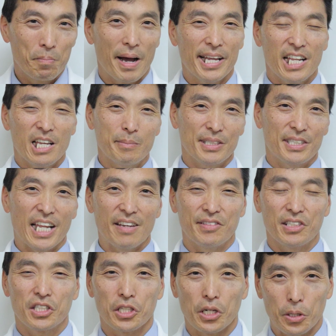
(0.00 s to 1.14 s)
my name is
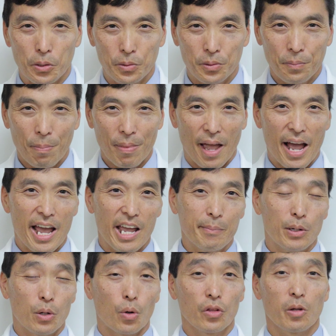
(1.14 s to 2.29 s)
David Sohn. I am
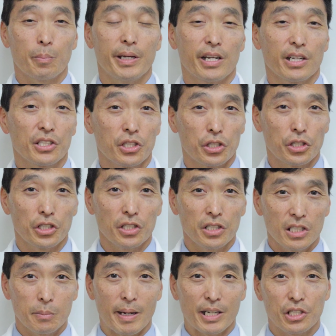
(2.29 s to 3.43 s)
an orthopedic surgeon
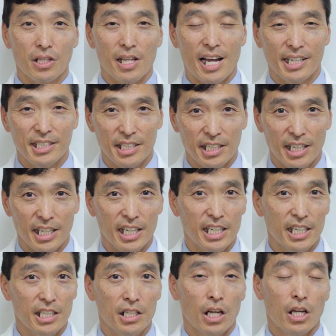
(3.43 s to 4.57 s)
specializing
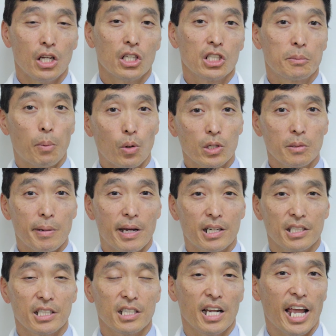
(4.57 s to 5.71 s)
in sports
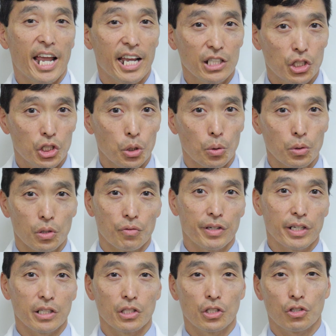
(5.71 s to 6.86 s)
medicine and shoulder
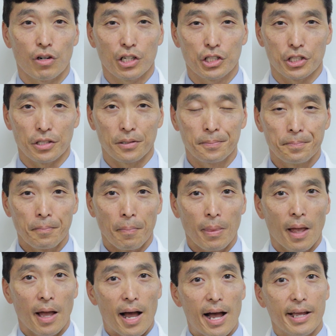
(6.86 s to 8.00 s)
reconstruction.
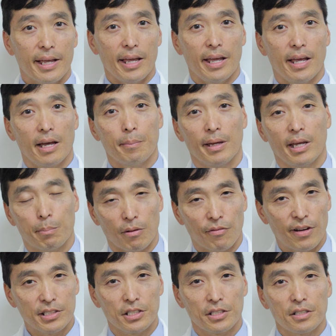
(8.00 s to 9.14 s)
I am a
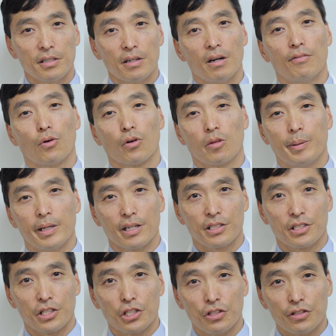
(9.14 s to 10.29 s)
professor of orthopedic
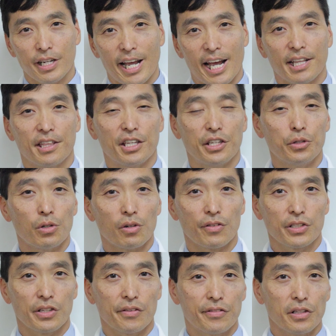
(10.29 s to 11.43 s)
surgery at the
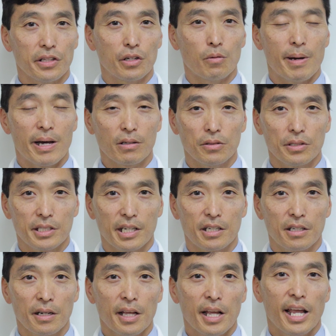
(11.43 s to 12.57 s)
University of Toledo Medical Center